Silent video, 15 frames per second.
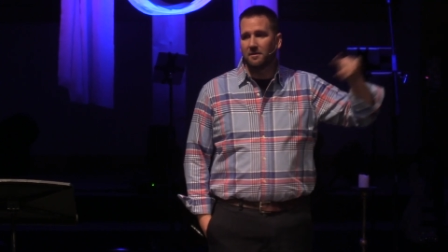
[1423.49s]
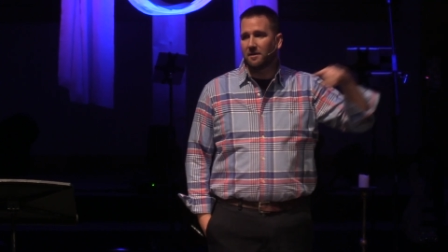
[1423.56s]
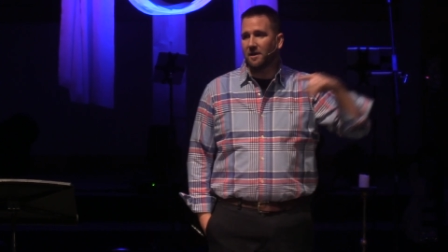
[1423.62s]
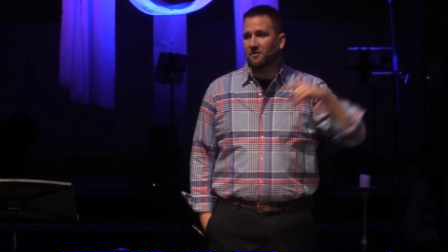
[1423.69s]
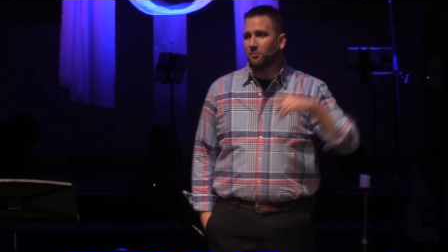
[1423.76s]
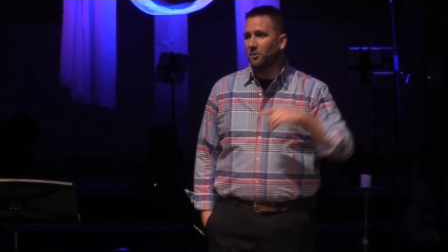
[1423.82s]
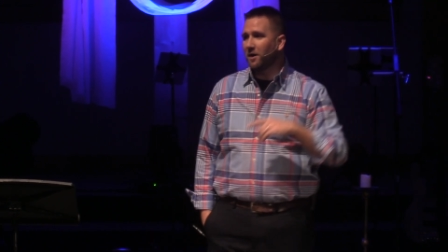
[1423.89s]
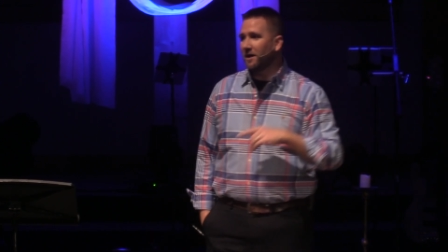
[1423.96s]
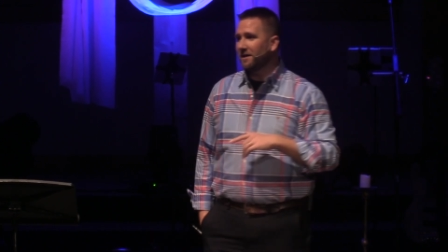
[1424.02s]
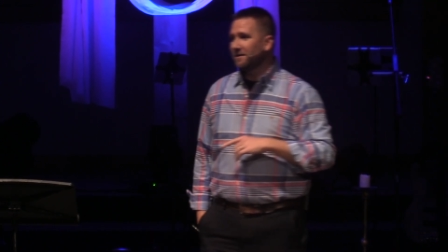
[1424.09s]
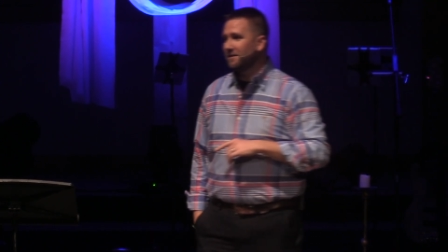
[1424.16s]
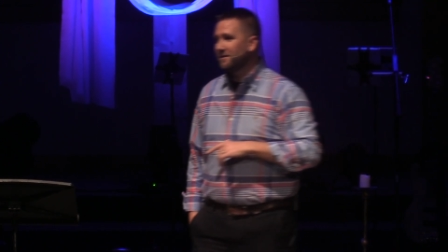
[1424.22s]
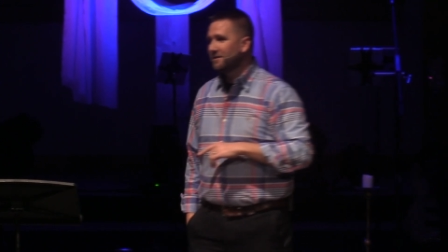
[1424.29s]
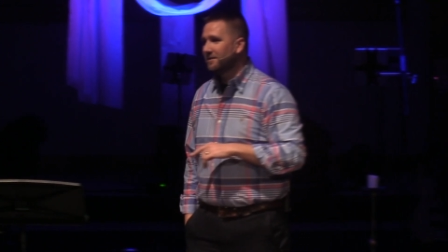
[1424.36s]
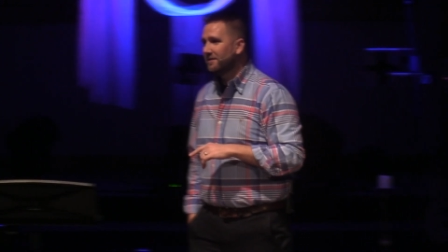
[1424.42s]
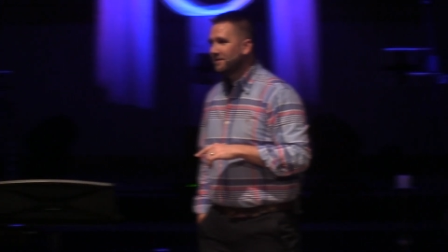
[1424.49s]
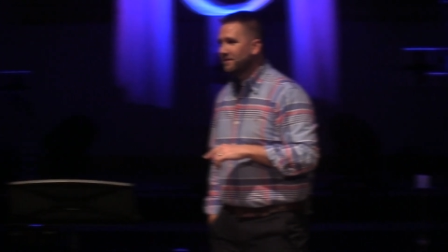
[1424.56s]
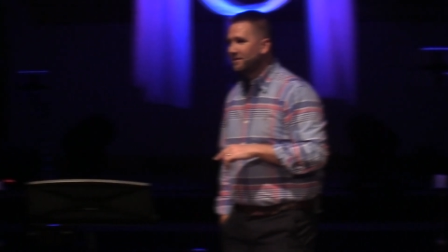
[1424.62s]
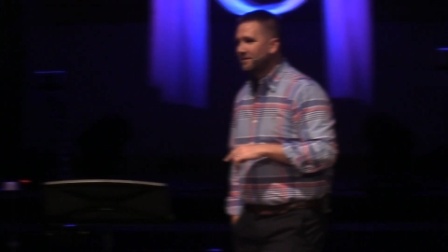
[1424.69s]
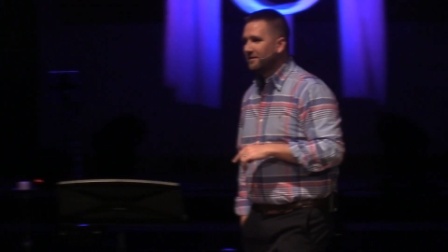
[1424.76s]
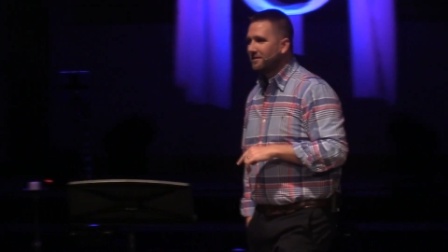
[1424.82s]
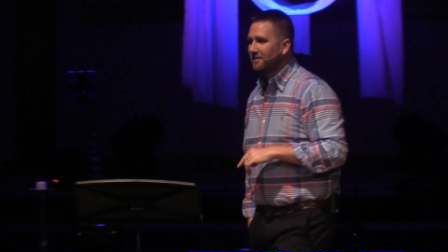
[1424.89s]
Guess what?
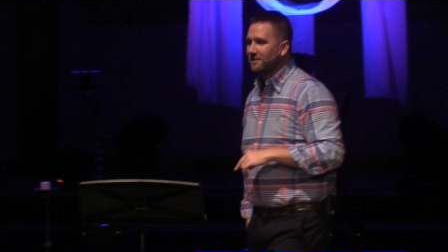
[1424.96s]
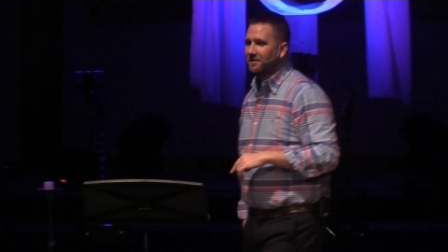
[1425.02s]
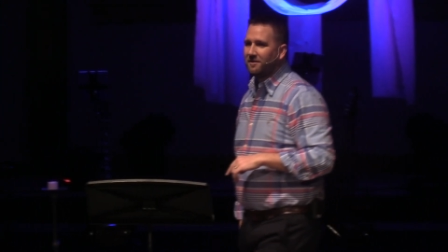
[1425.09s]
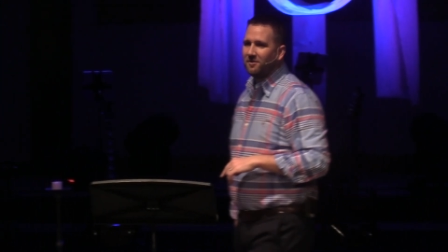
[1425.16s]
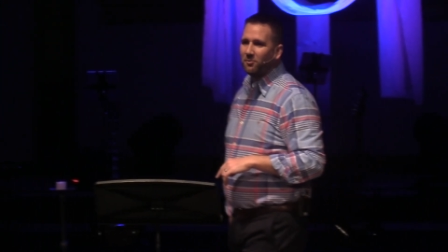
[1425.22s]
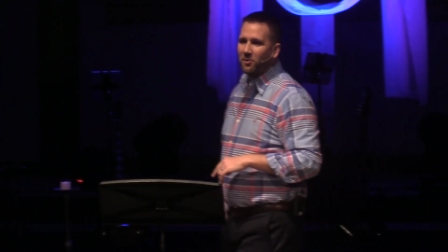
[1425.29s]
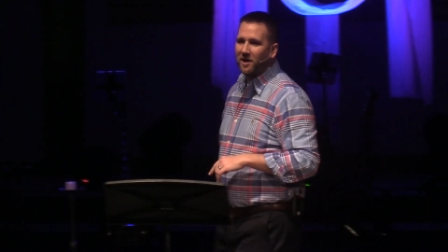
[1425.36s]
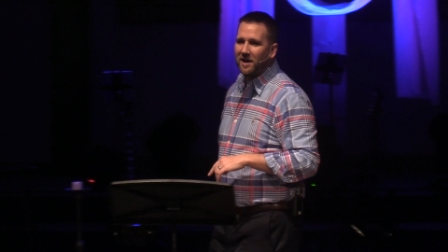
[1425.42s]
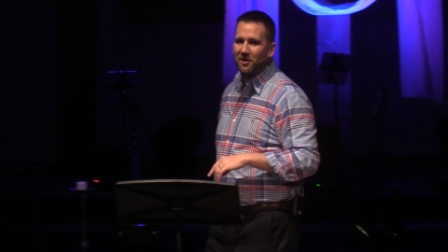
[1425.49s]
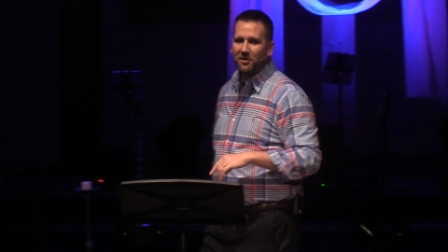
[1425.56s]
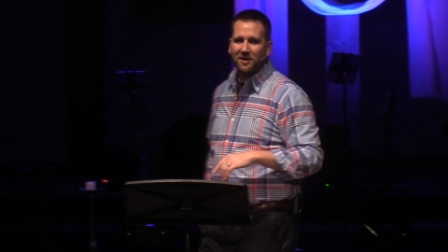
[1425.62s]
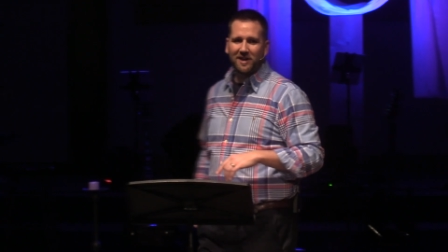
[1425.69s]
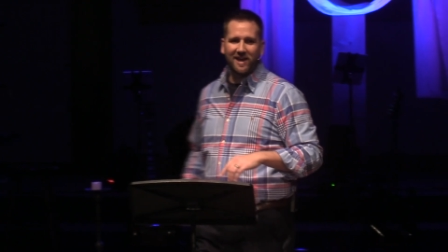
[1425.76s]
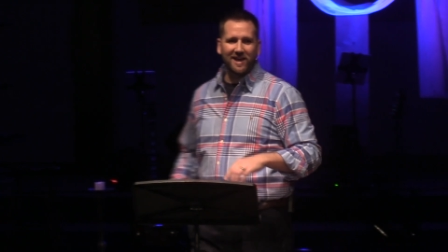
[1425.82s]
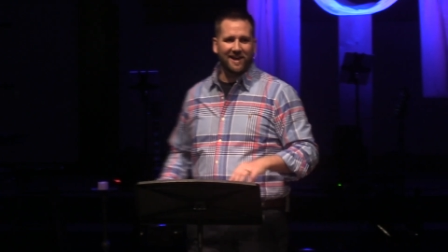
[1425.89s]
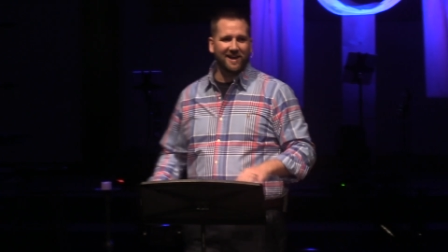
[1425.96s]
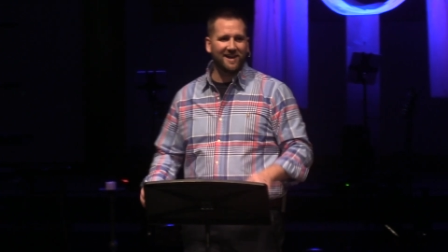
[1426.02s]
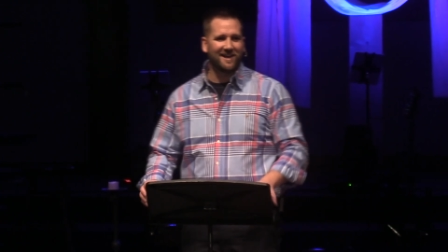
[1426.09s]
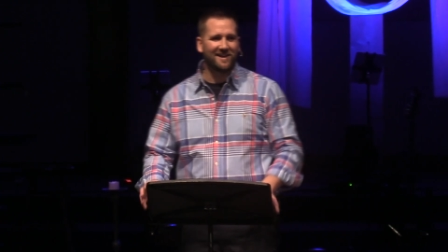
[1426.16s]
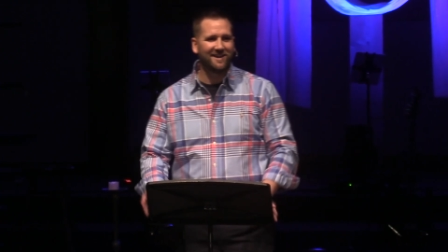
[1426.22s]
We're here today.